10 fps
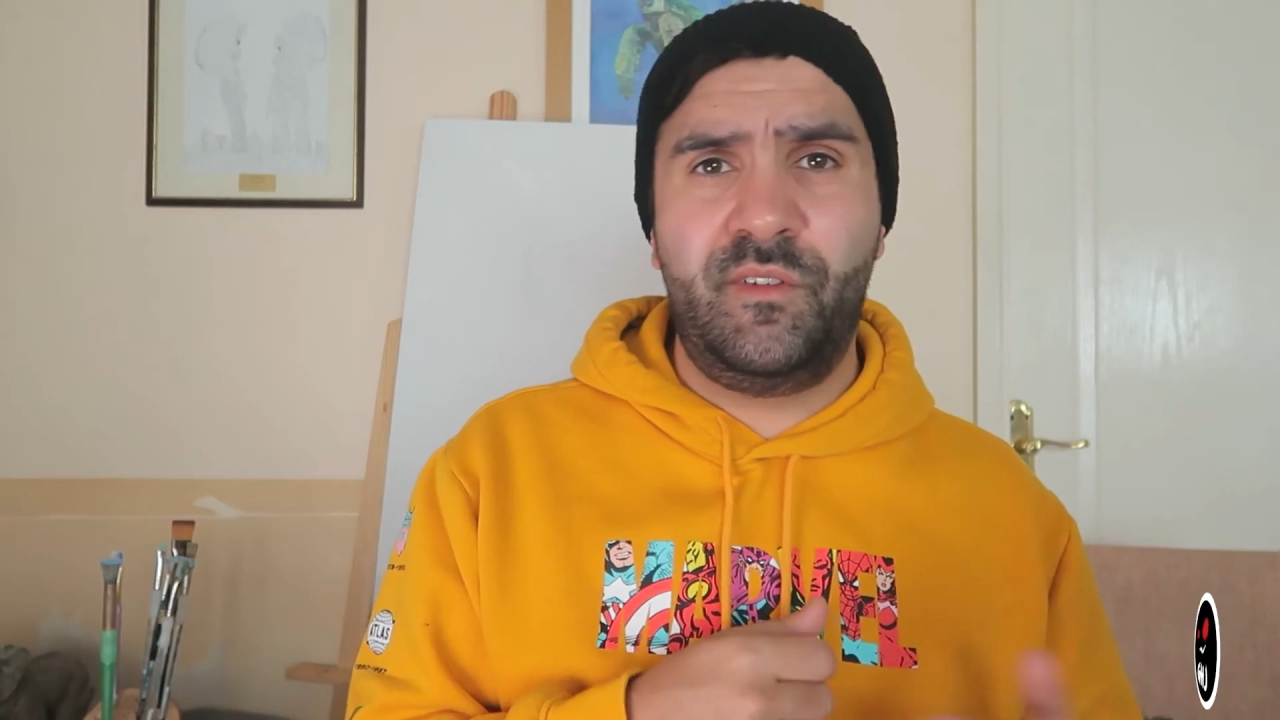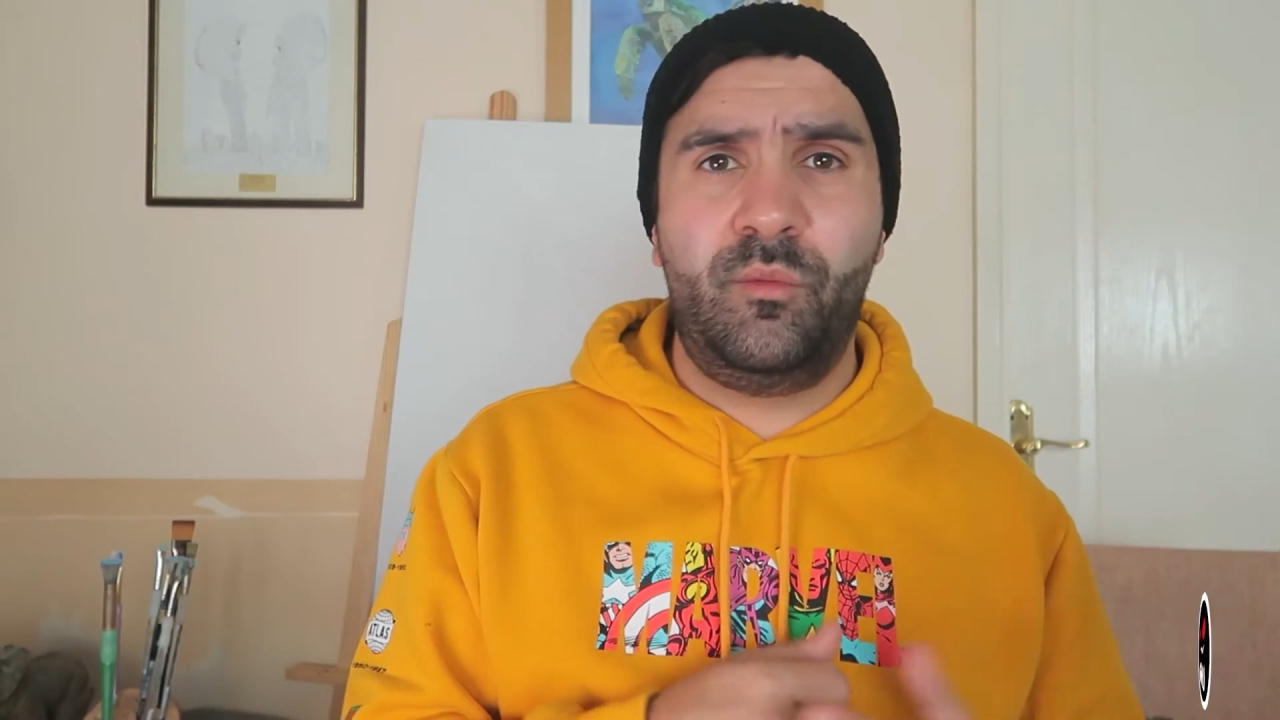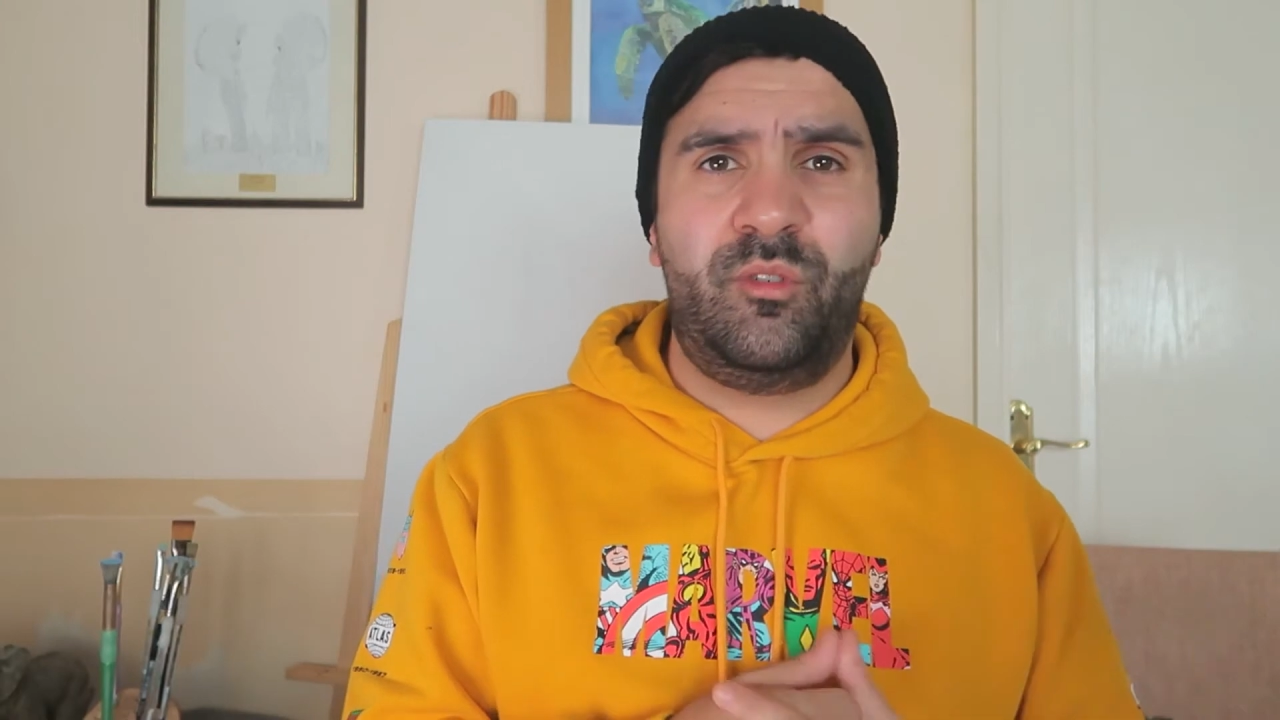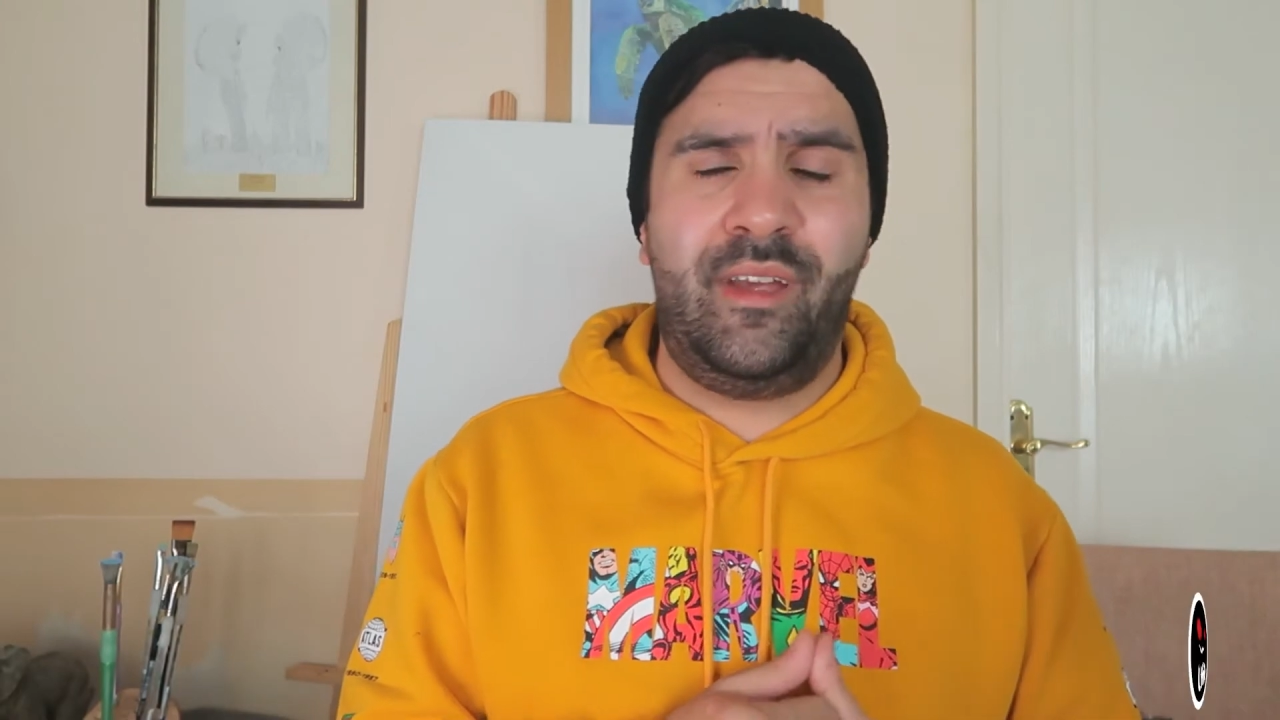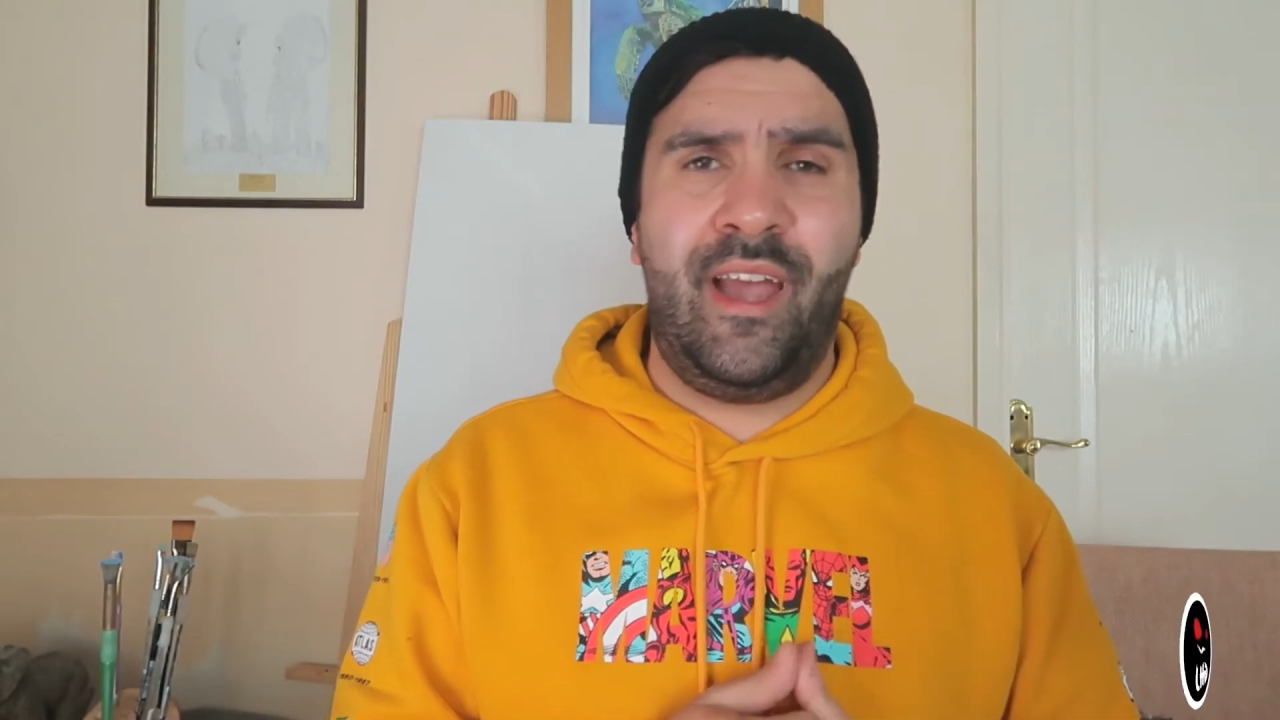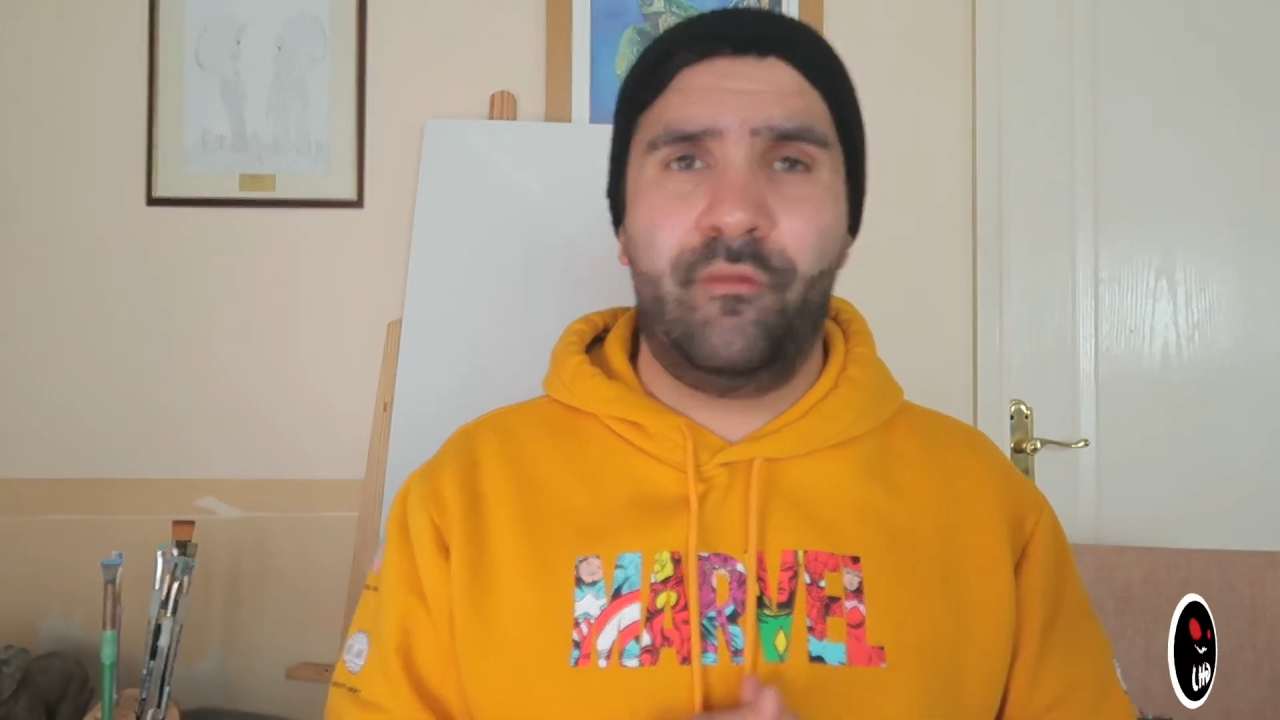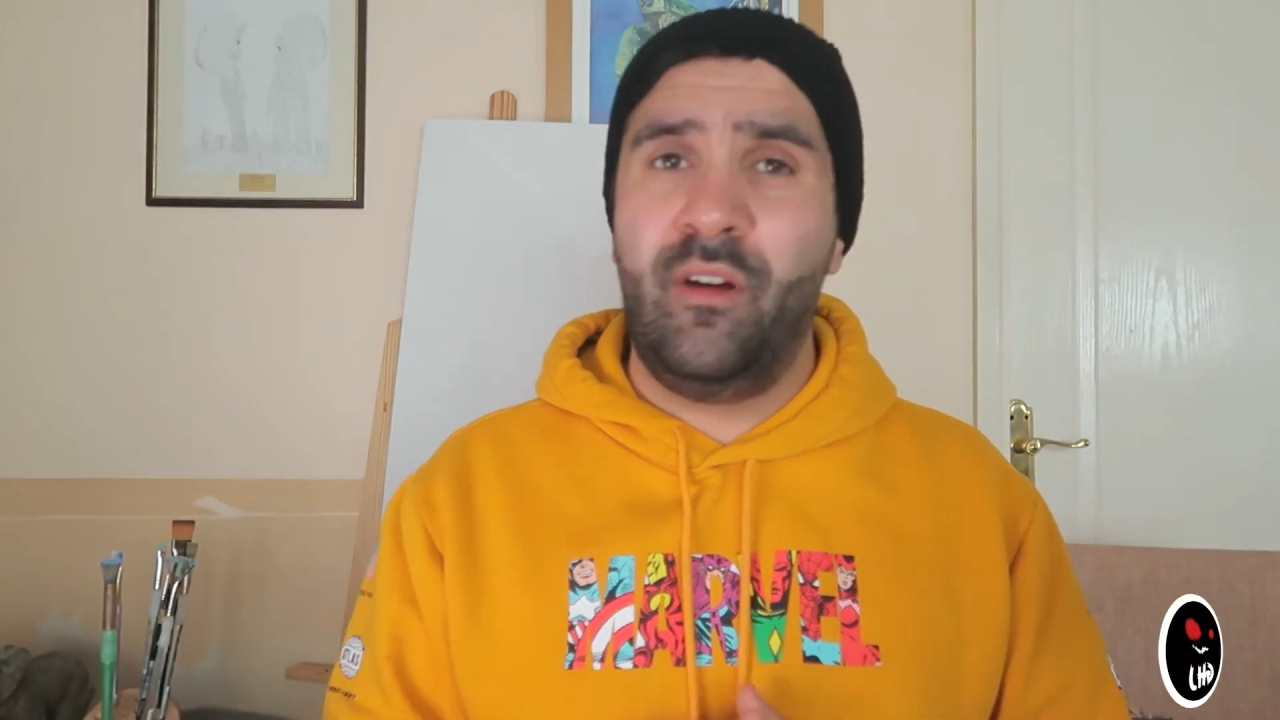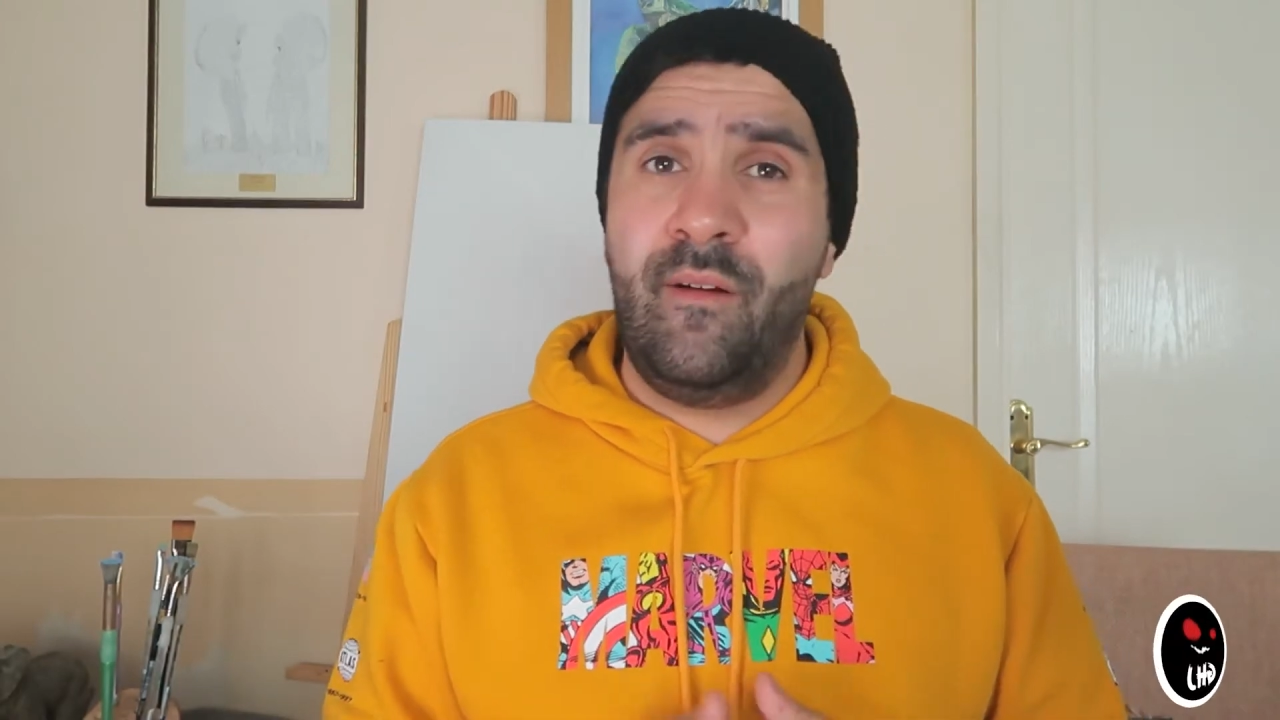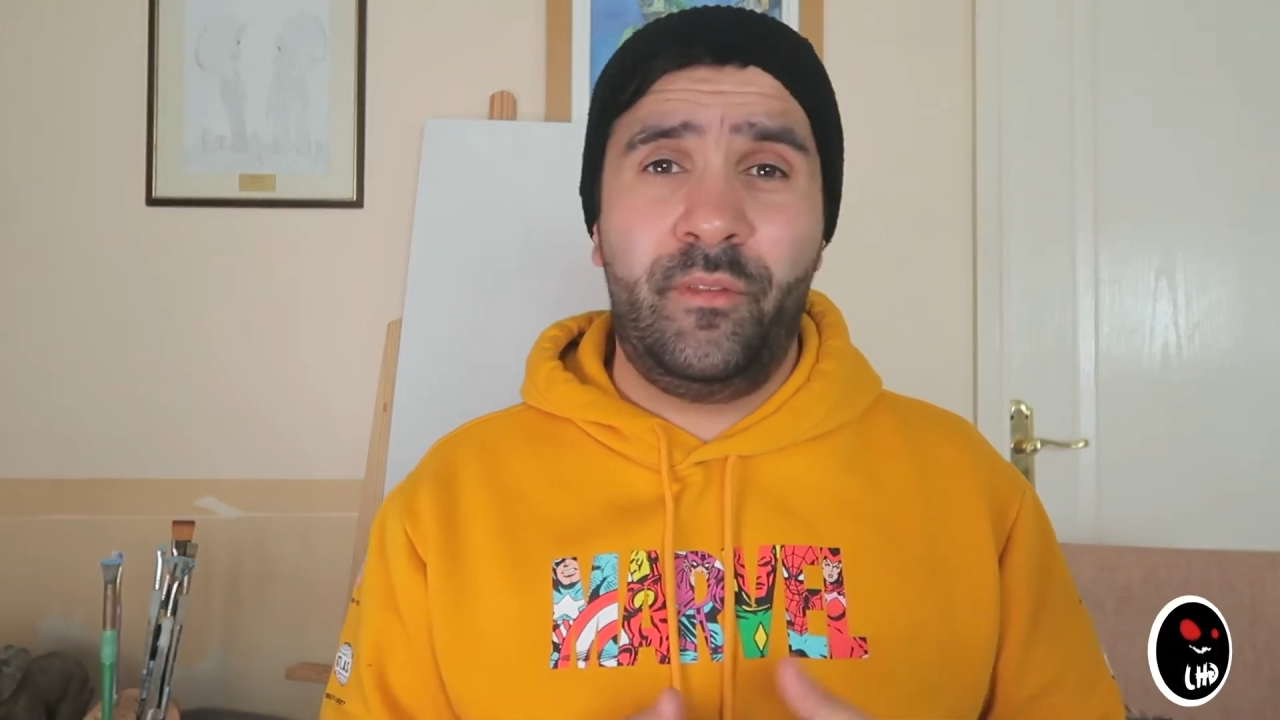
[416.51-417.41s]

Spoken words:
films do we have?